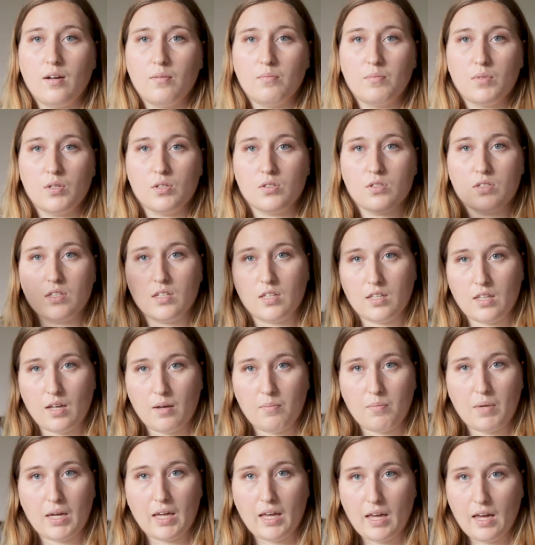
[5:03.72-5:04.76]
you see
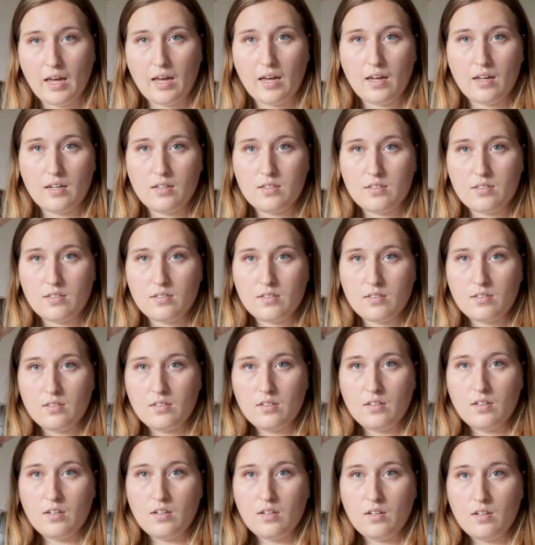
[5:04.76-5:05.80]
that my head
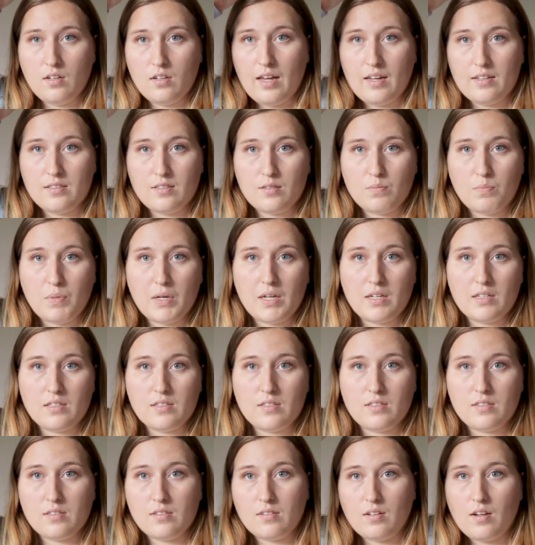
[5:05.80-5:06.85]

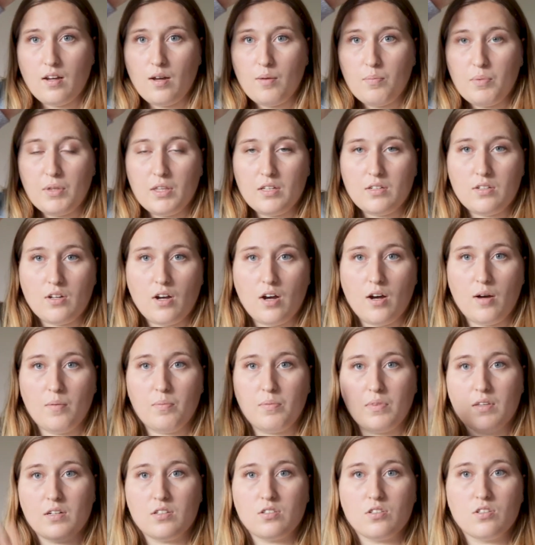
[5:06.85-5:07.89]
space up at the
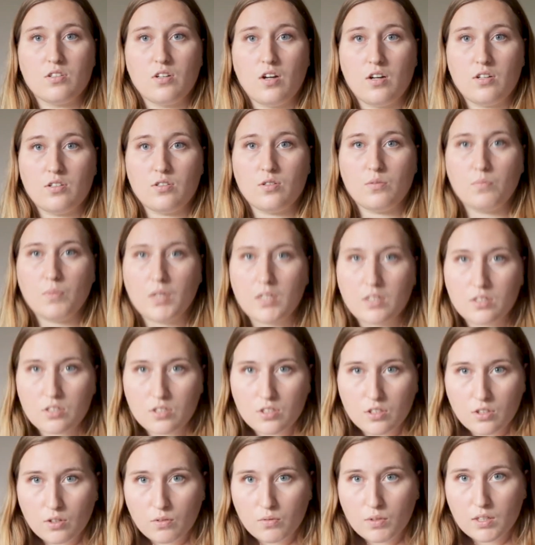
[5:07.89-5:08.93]
top, there's not too much.
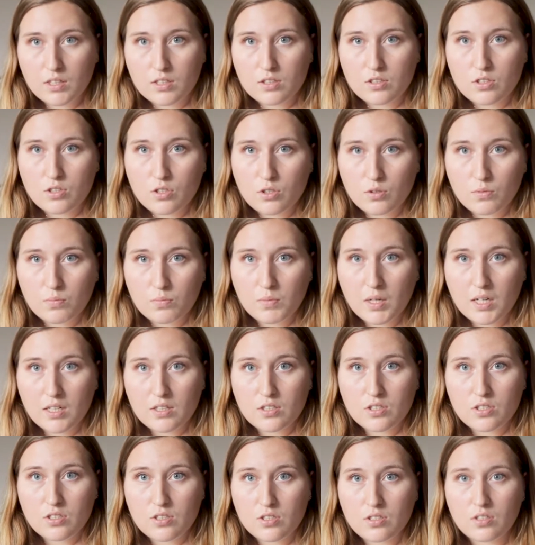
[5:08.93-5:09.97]
You don't want it too
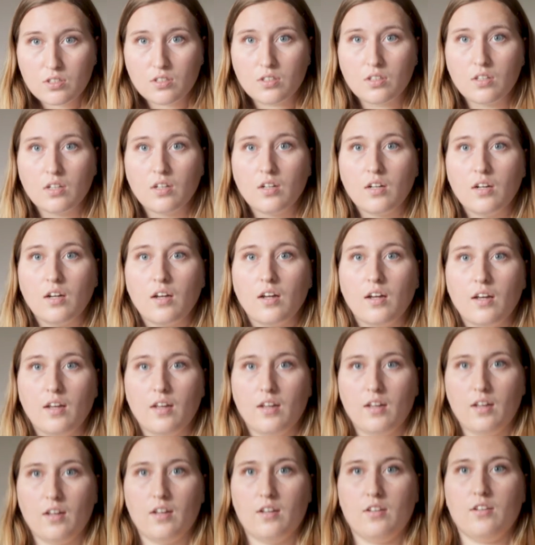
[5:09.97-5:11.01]
much,
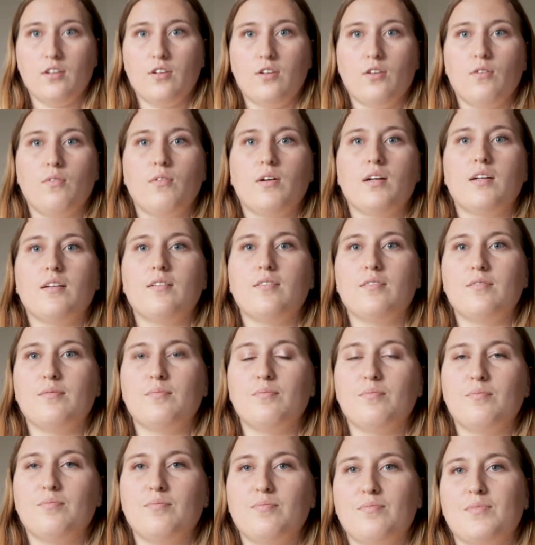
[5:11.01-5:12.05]
and you don't want
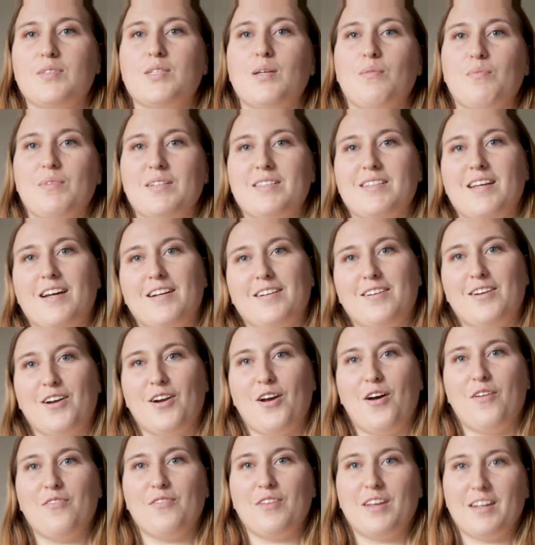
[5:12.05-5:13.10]
someone's head cut
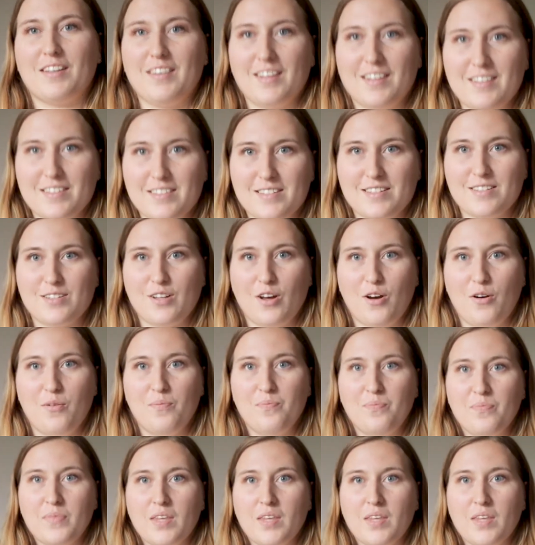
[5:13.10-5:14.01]
off like this. So